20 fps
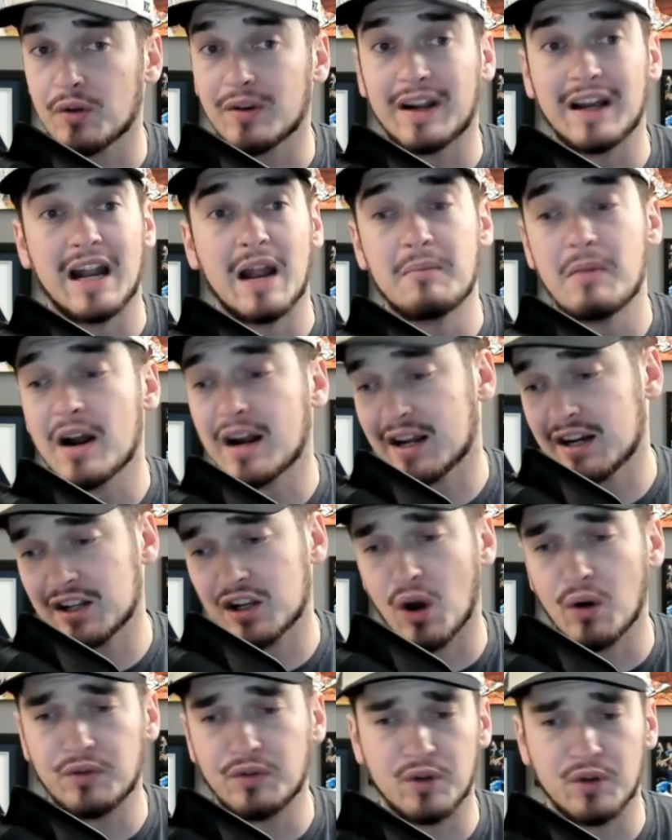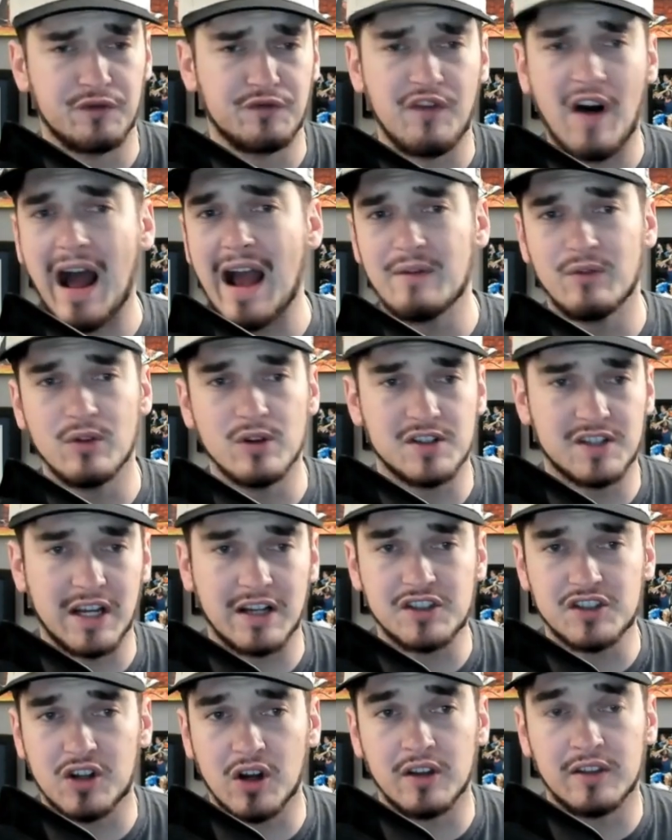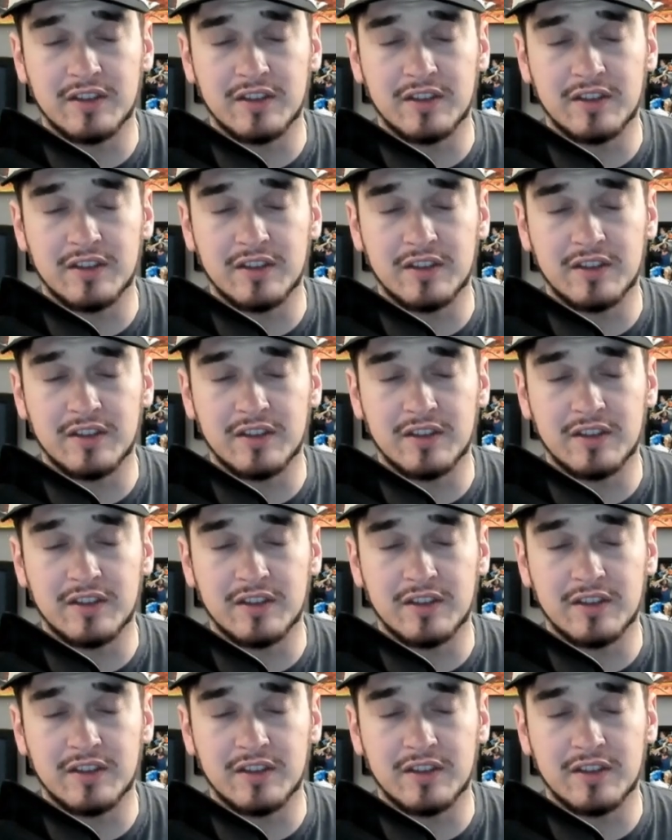Again, I'm not going to go through five or six good